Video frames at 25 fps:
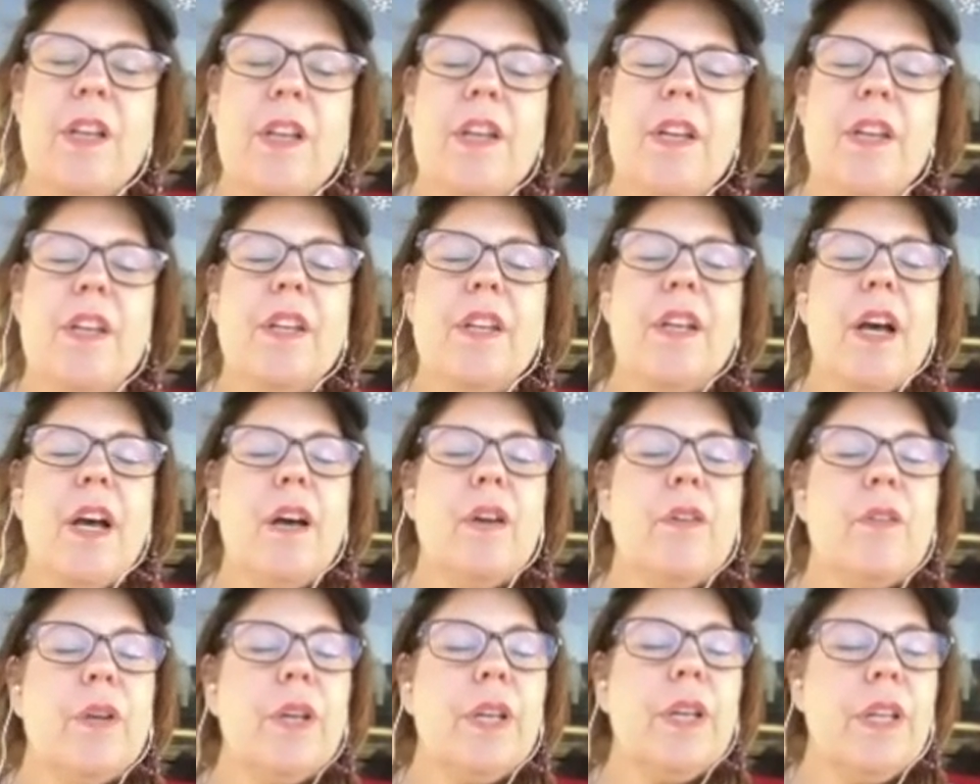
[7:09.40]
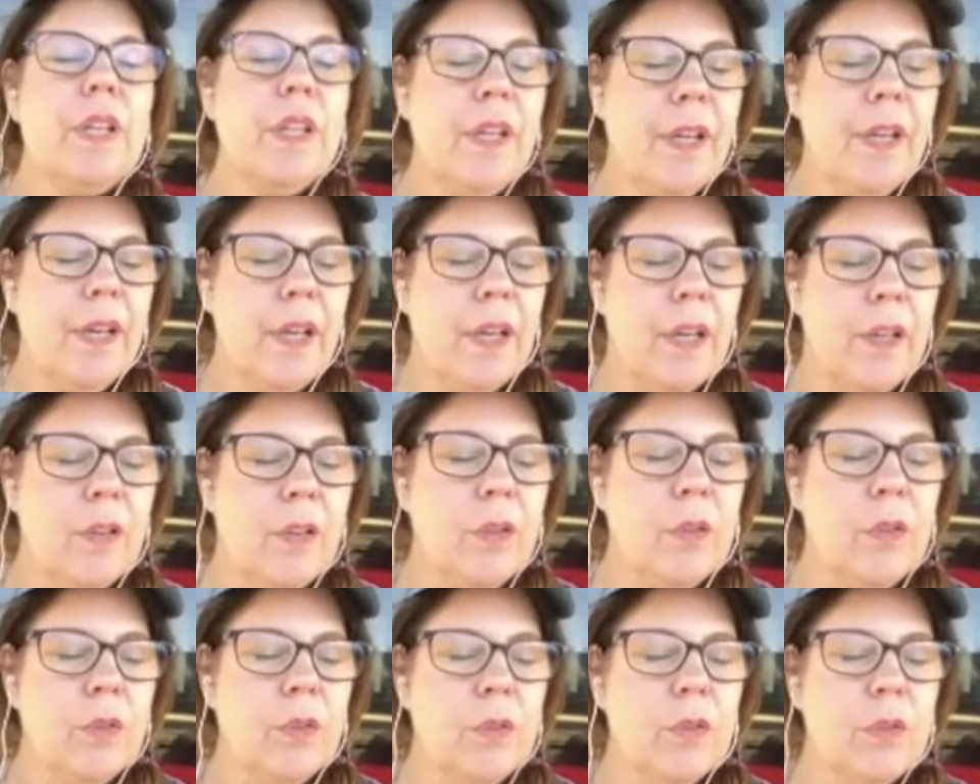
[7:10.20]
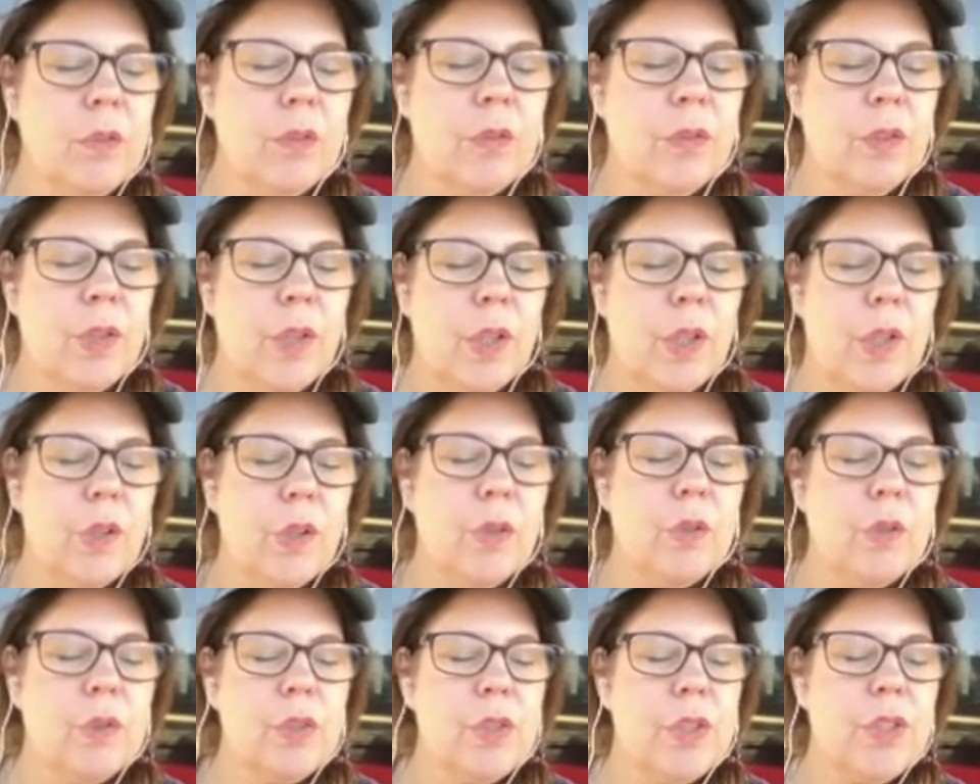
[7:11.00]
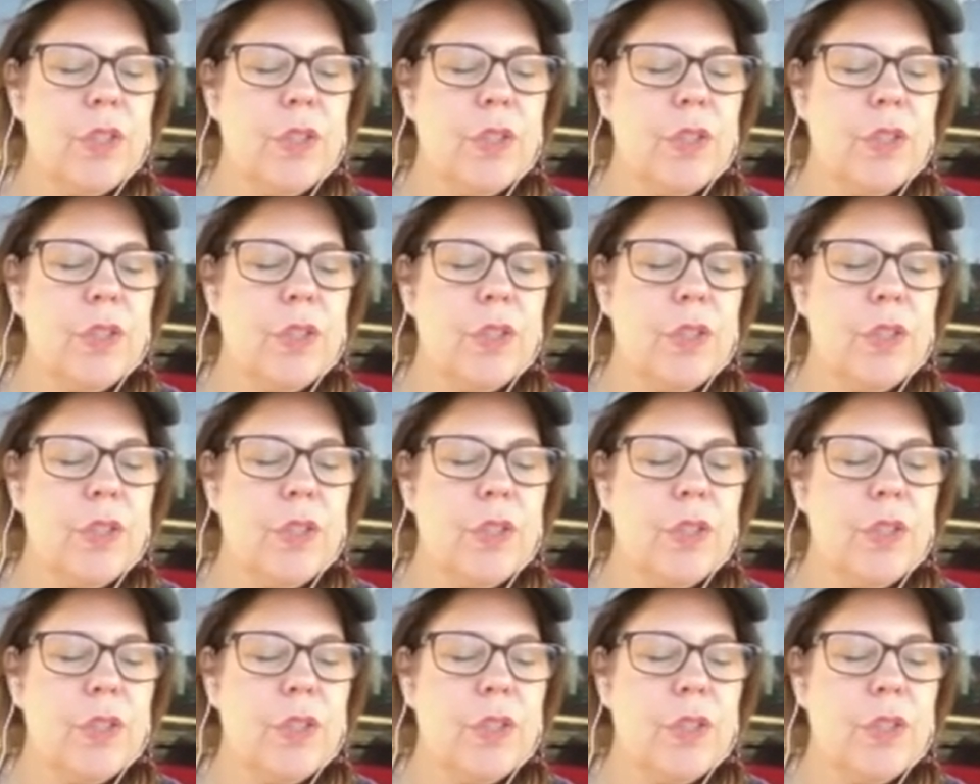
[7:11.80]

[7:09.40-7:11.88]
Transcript: Not right now. No, she